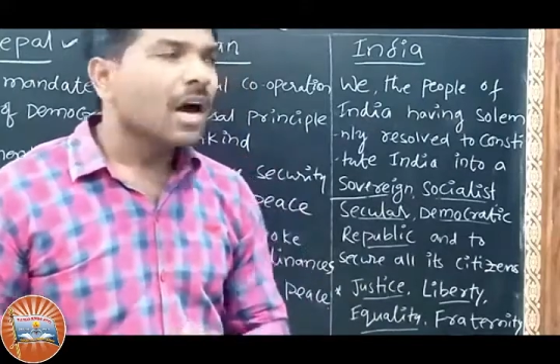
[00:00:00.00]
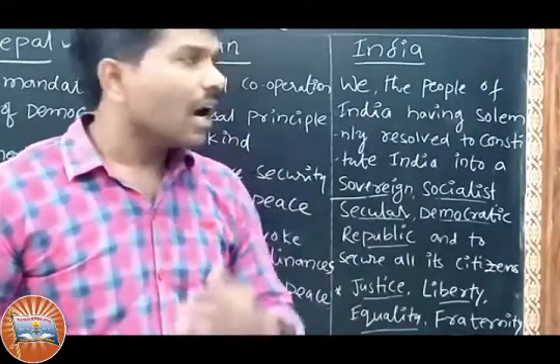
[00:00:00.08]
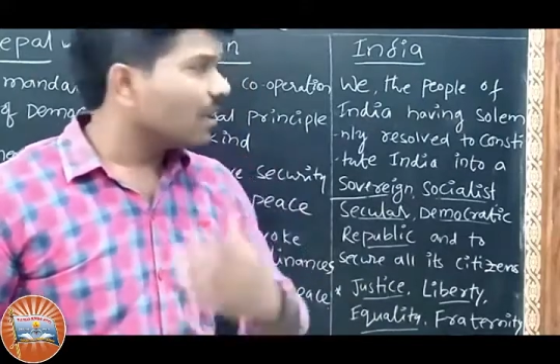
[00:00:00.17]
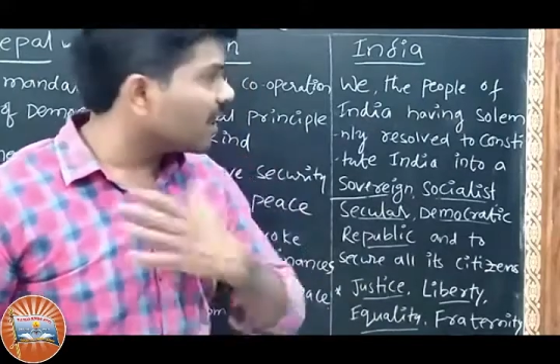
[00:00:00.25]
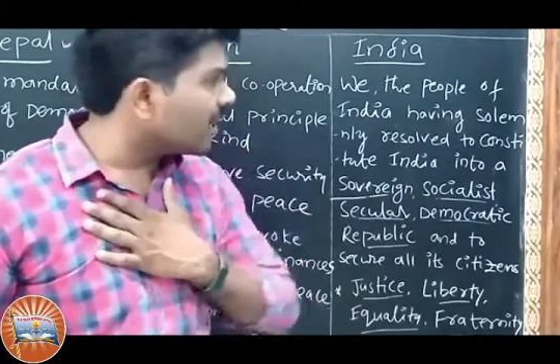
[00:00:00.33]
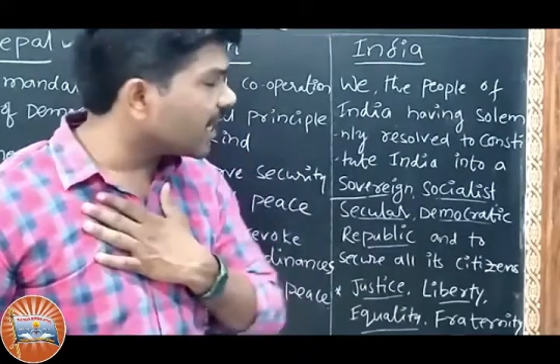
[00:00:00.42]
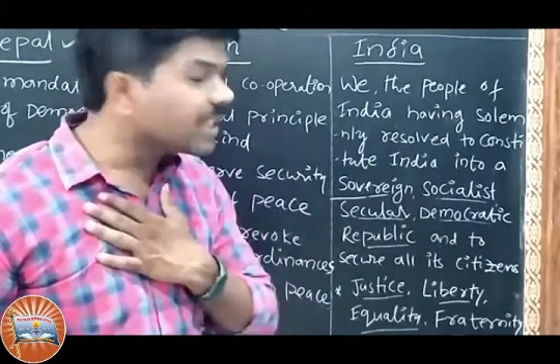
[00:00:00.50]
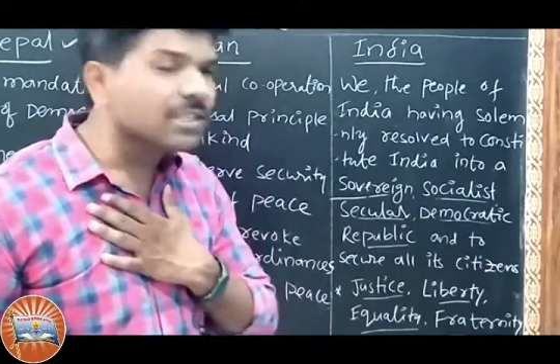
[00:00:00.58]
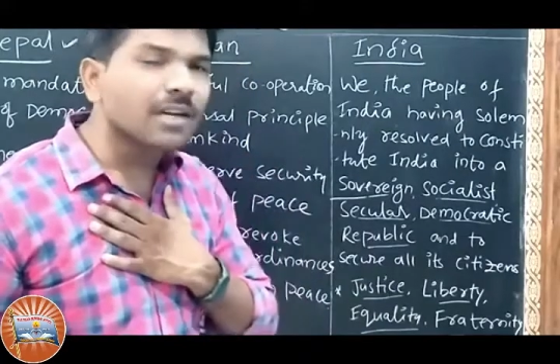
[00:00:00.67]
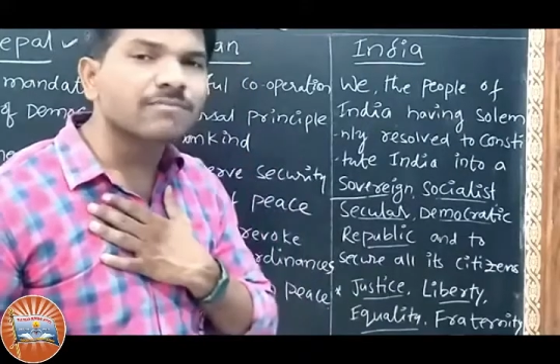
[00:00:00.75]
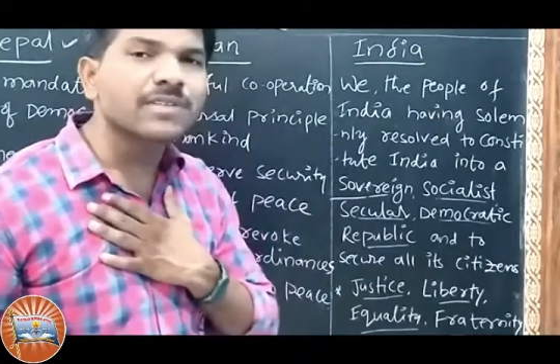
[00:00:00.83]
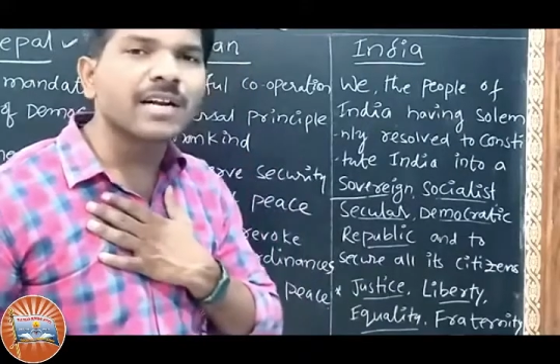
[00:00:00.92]
The nature
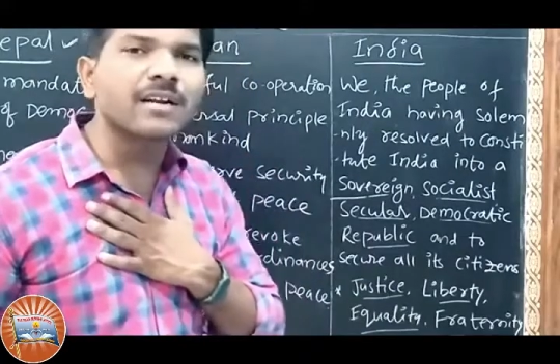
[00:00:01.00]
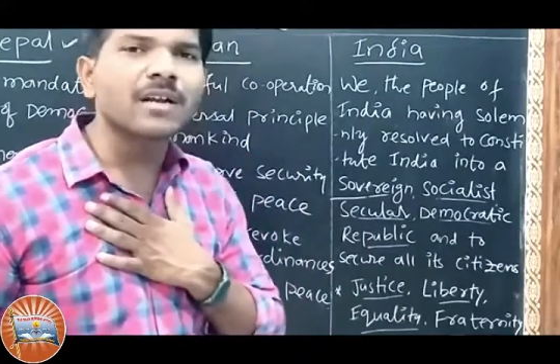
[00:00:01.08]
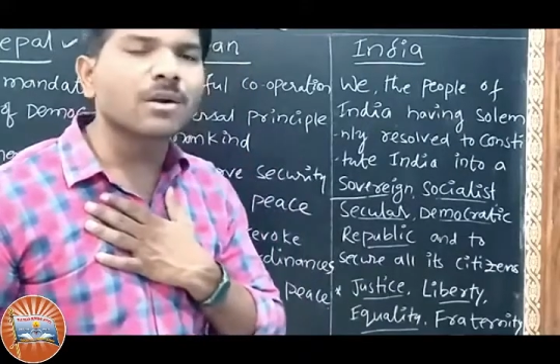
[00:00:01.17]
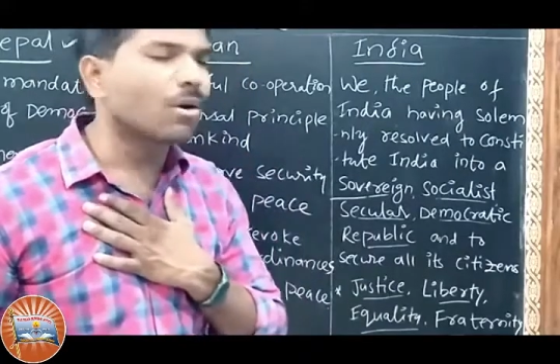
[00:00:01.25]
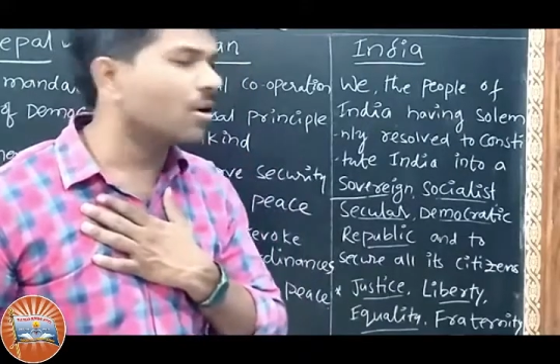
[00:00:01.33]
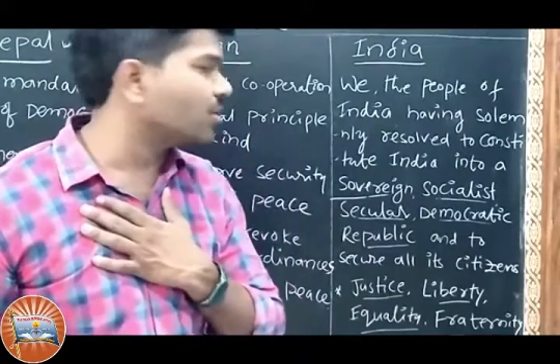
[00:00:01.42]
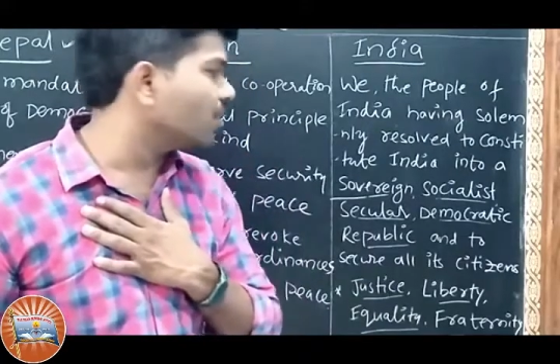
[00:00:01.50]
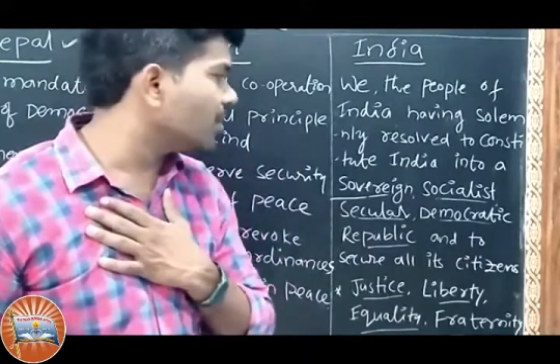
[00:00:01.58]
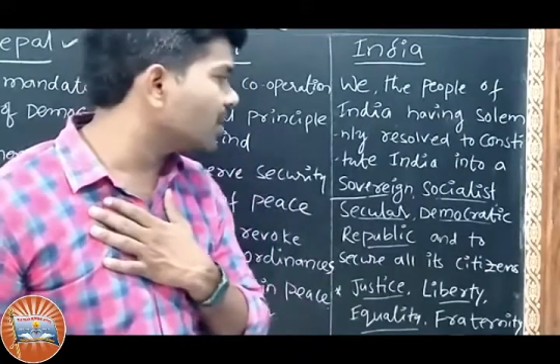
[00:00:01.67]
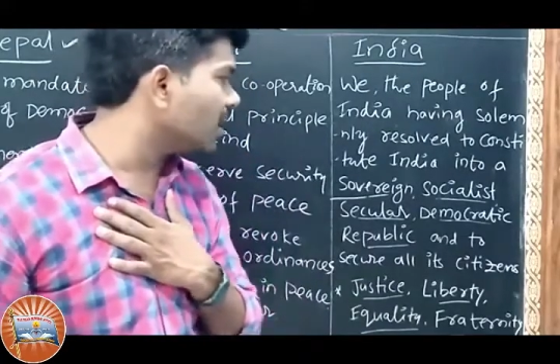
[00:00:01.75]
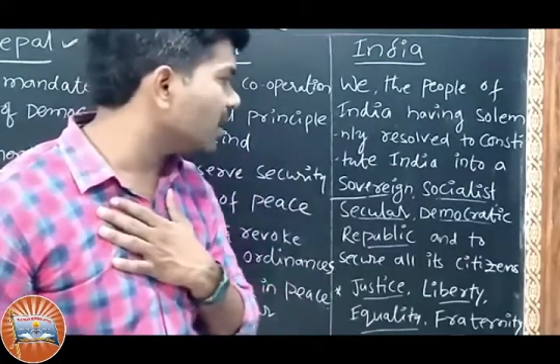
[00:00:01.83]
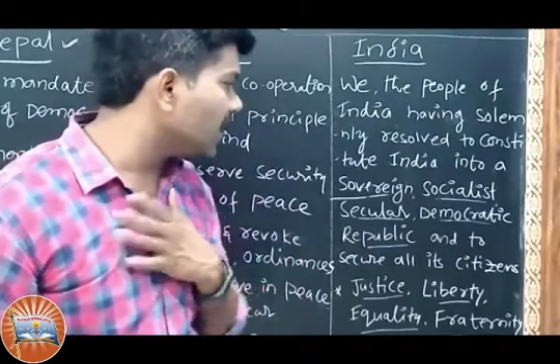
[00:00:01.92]
of the Indian
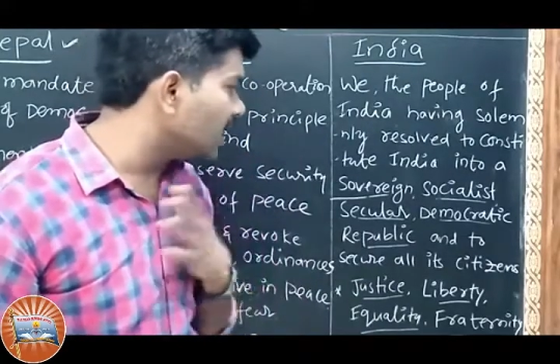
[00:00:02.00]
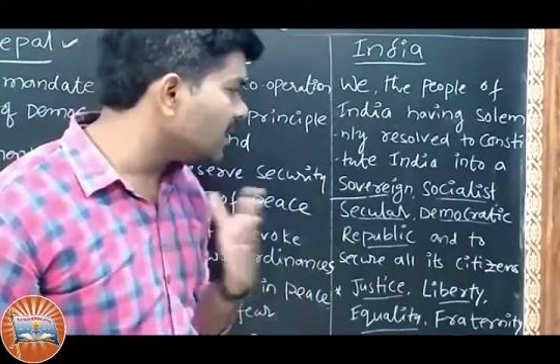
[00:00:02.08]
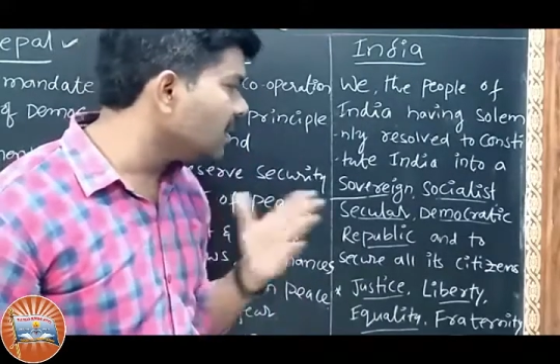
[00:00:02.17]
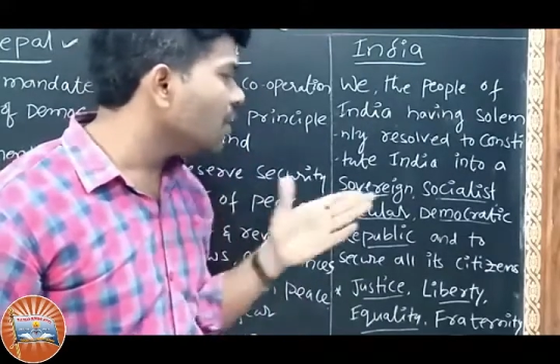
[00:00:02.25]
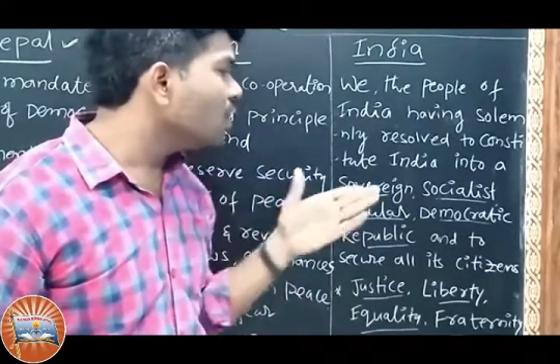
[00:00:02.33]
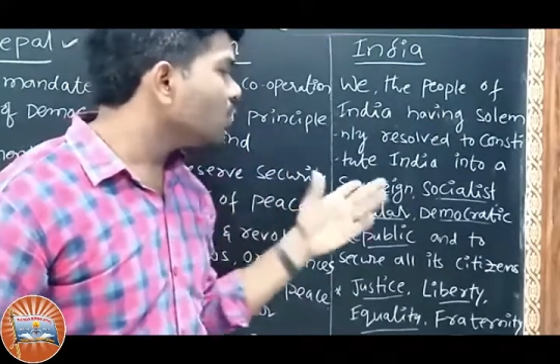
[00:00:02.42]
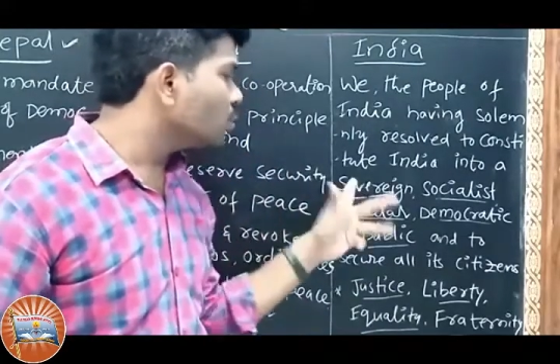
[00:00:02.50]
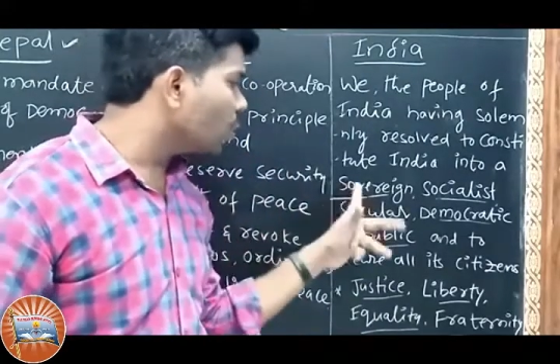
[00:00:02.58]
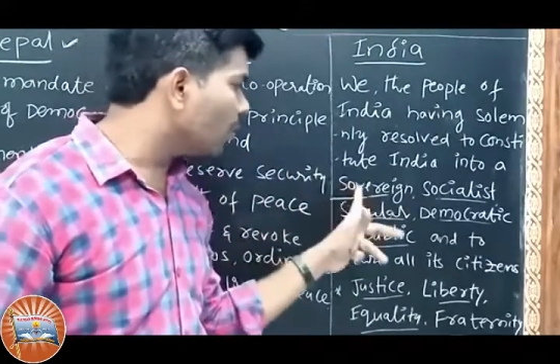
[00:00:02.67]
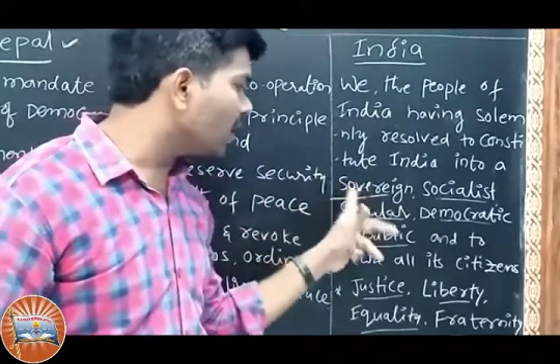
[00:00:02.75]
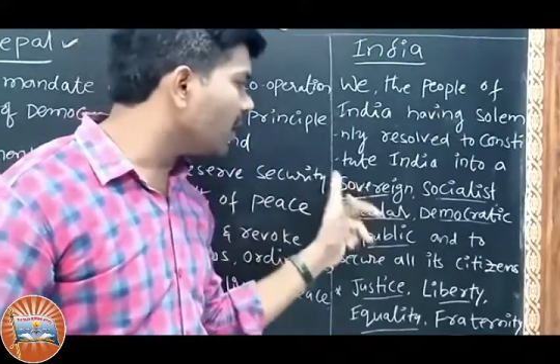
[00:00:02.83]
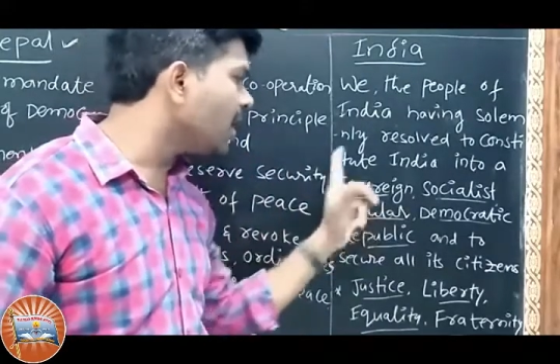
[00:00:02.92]
Constitution is
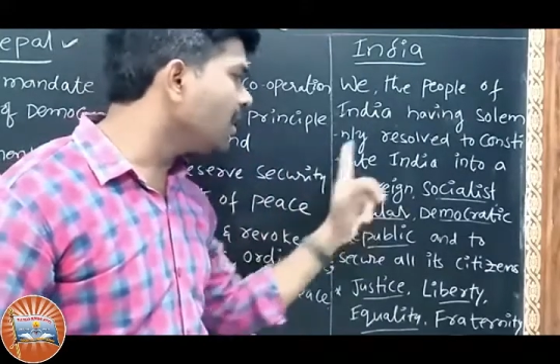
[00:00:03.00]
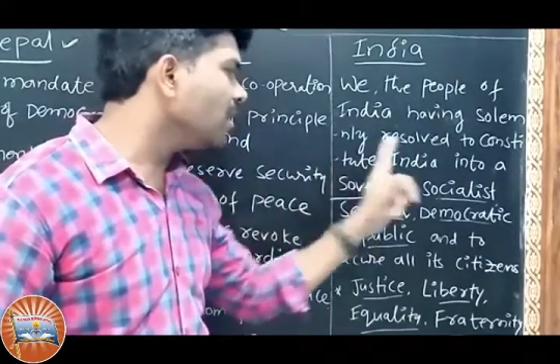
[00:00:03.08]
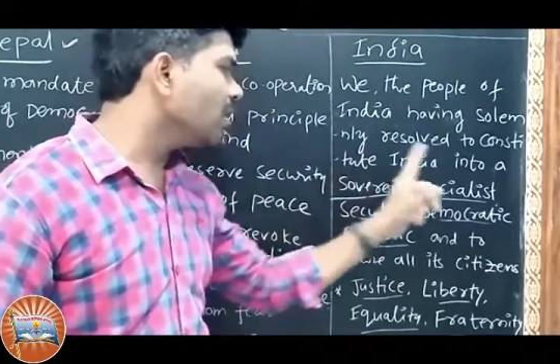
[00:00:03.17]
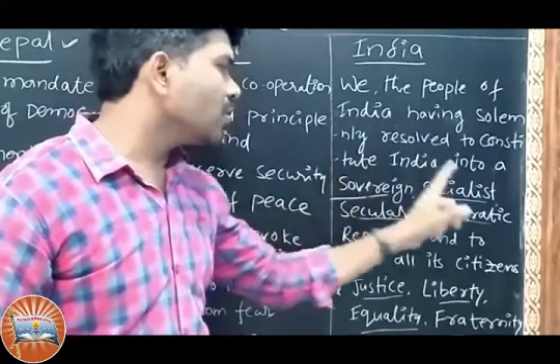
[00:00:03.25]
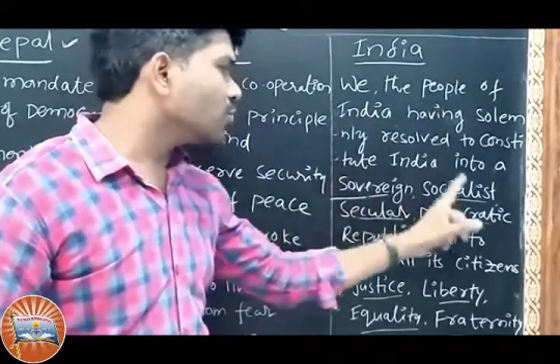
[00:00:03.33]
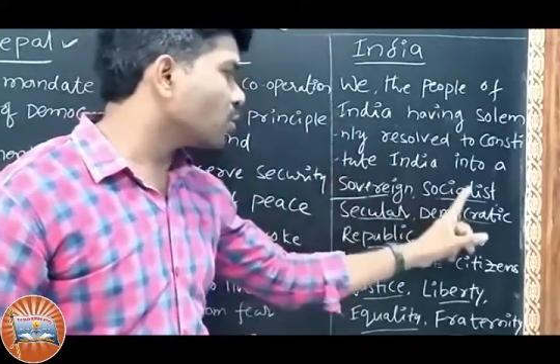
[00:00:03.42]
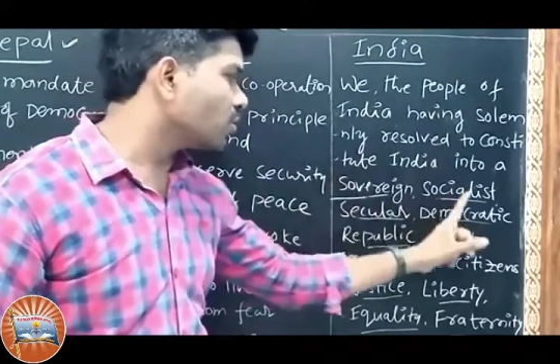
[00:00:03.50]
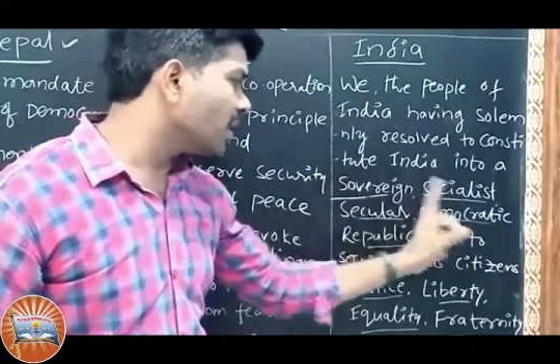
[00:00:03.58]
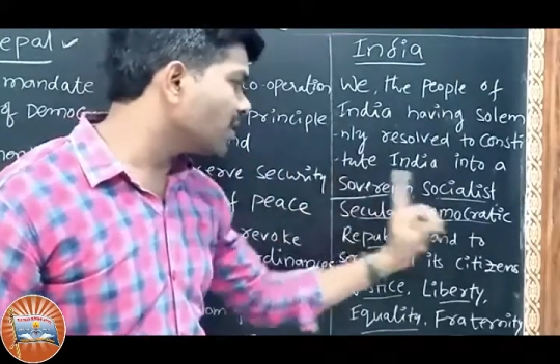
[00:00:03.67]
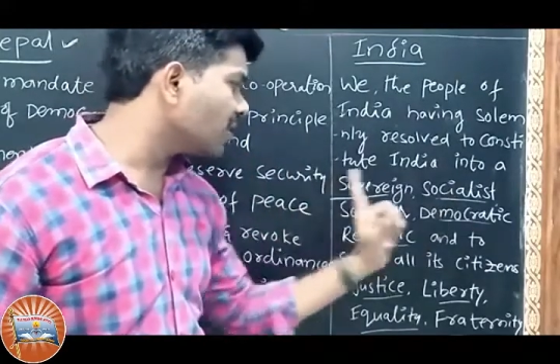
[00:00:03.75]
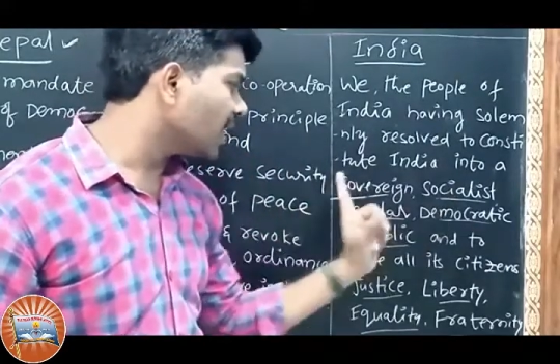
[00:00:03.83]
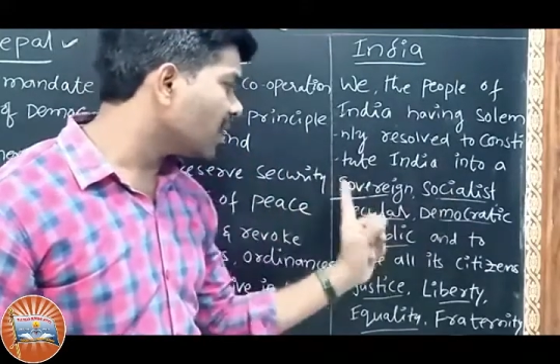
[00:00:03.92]
sovereign,
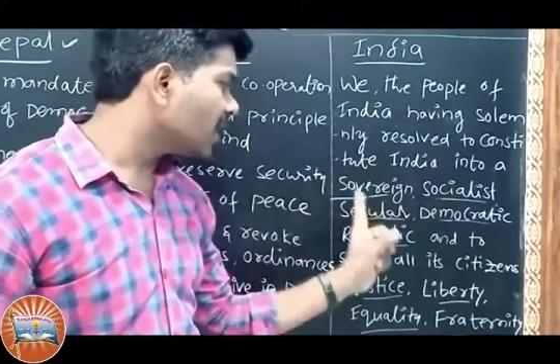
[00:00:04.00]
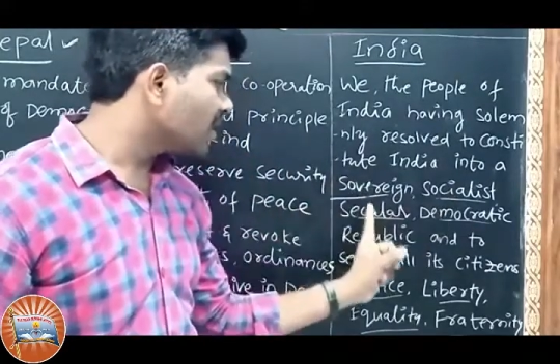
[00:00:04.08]
socialistic,